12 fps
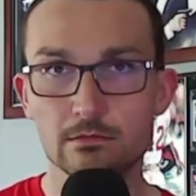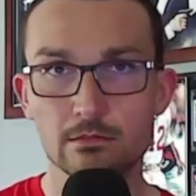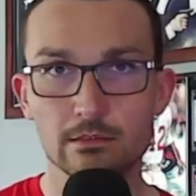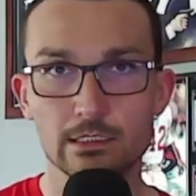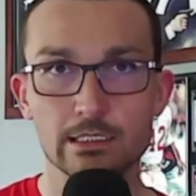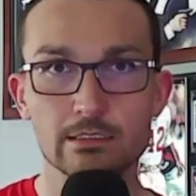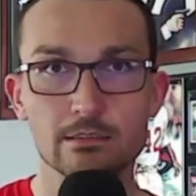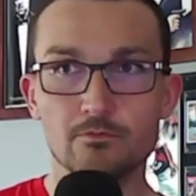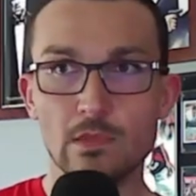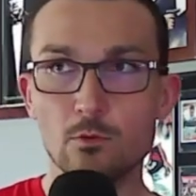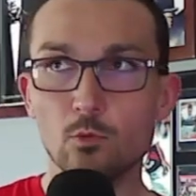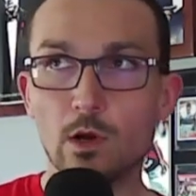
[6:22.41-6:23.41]
Okay,
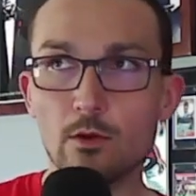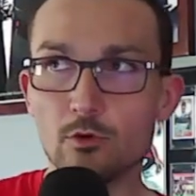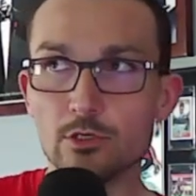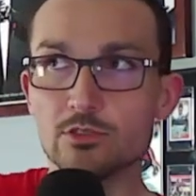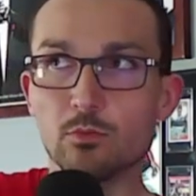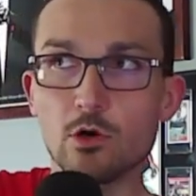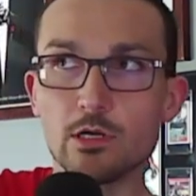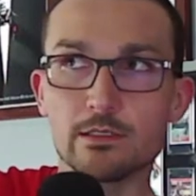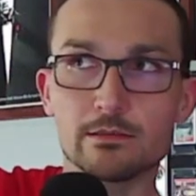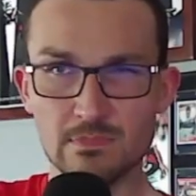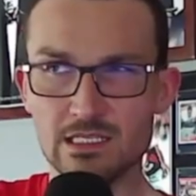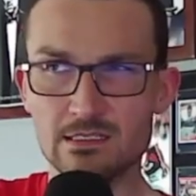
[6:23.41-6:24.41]
and why weren't more
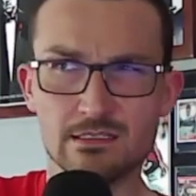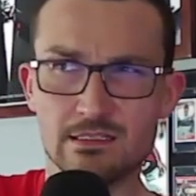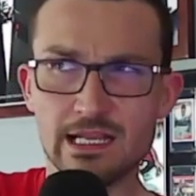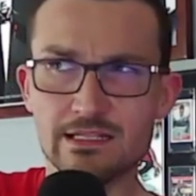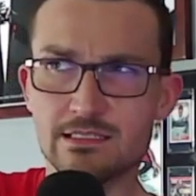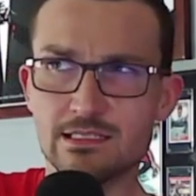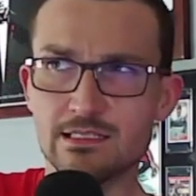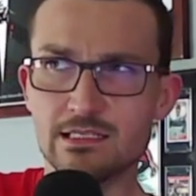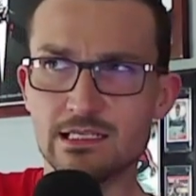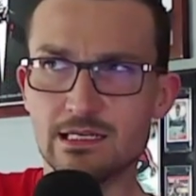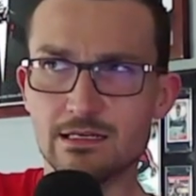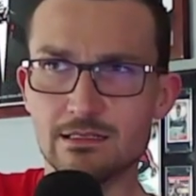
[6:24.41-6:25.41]
states in
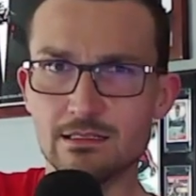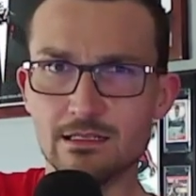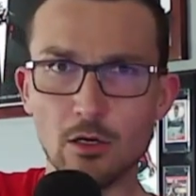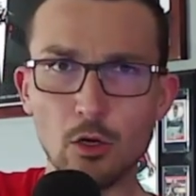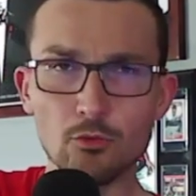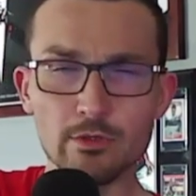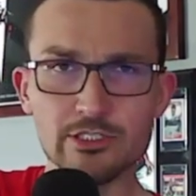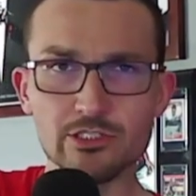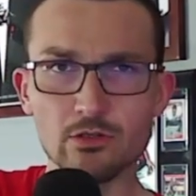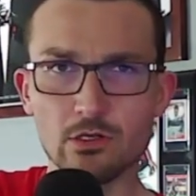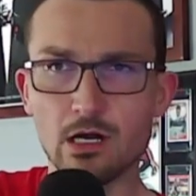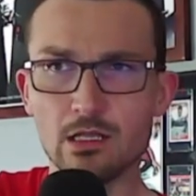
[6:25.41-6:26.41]
the uh, uh,
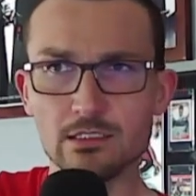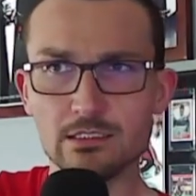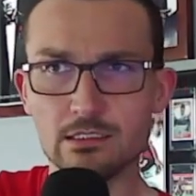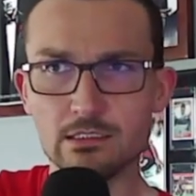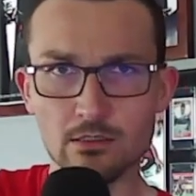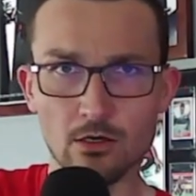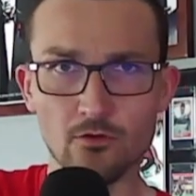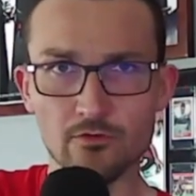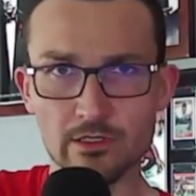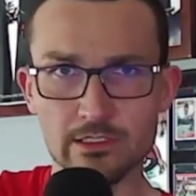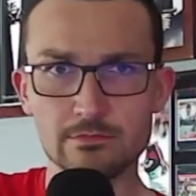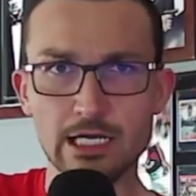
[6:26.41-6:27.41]
original colonies
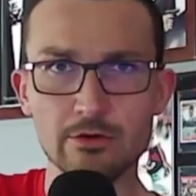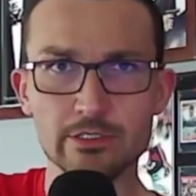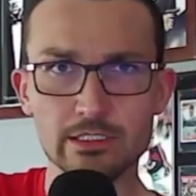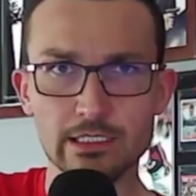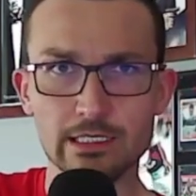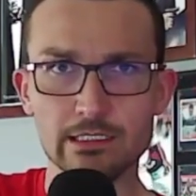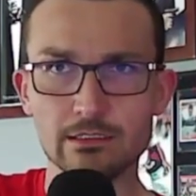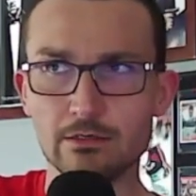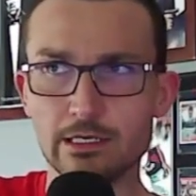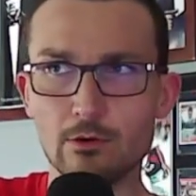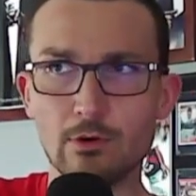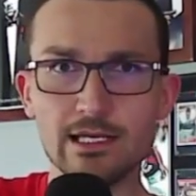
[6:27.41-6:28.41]
over calculating.
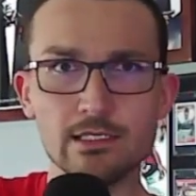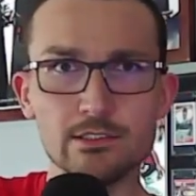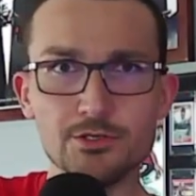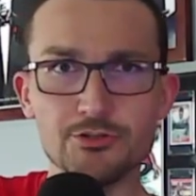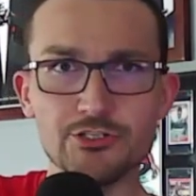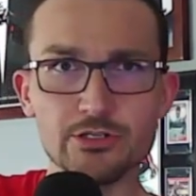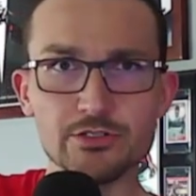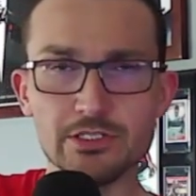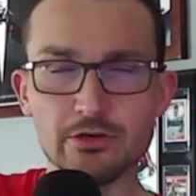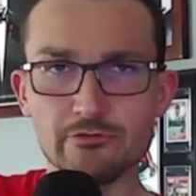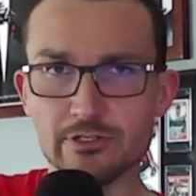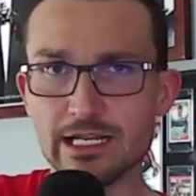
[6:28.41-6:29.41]
Okay, why didn't New Jersey
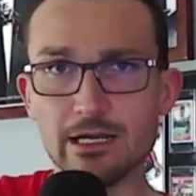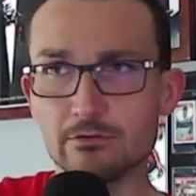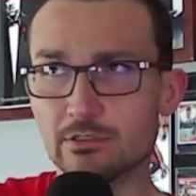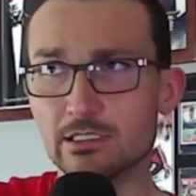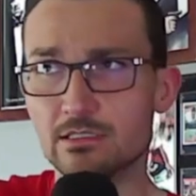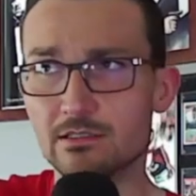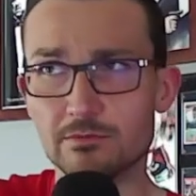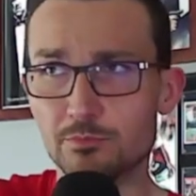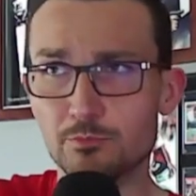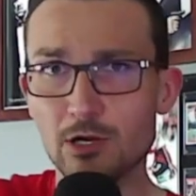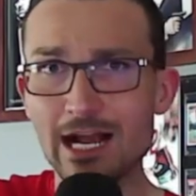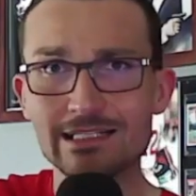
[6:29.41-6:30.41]
overcount? It's uh,
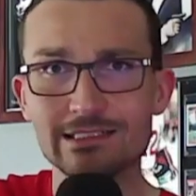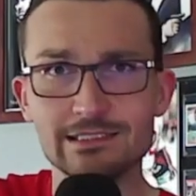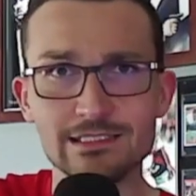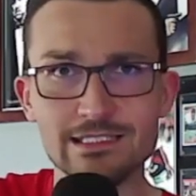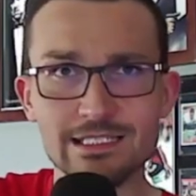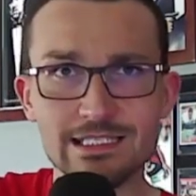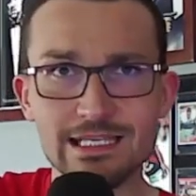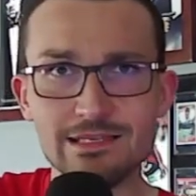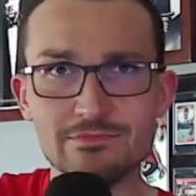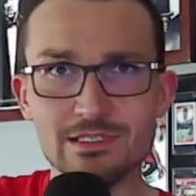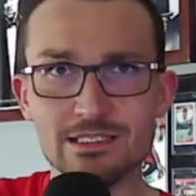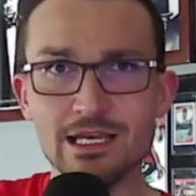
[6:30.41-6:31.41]
practically the
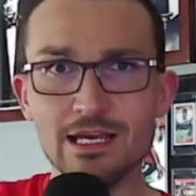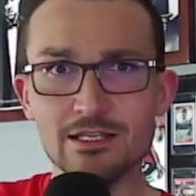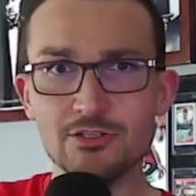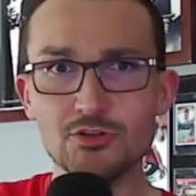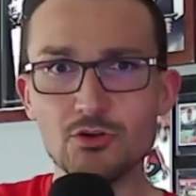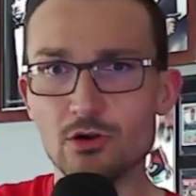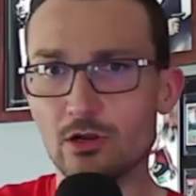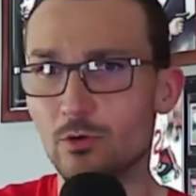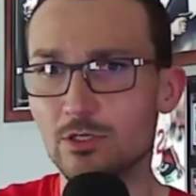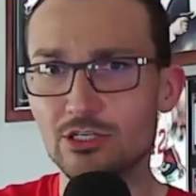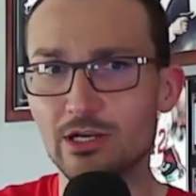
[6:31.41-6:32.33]
same as New York. What's your